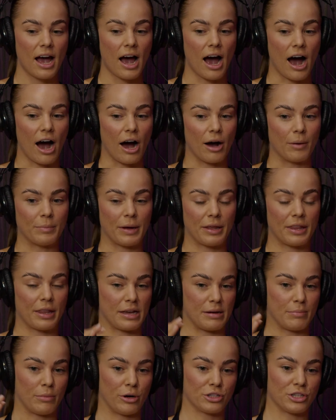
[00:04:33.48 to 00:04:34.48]
Um, and the
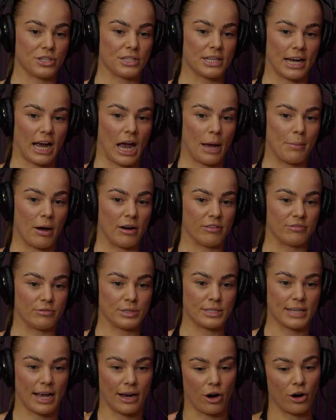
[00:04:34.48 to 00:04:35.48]
emotions that came up
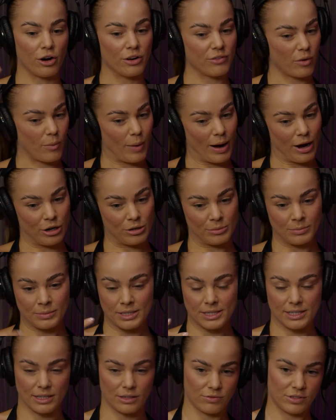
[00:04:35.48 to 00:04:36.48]
was like overwhelm,
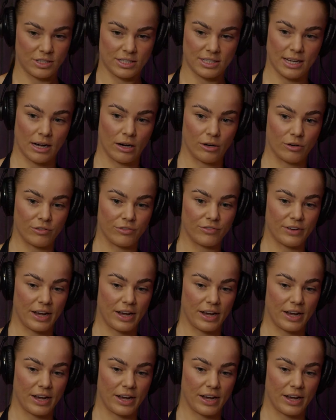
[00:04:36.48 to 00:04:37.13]
self to self.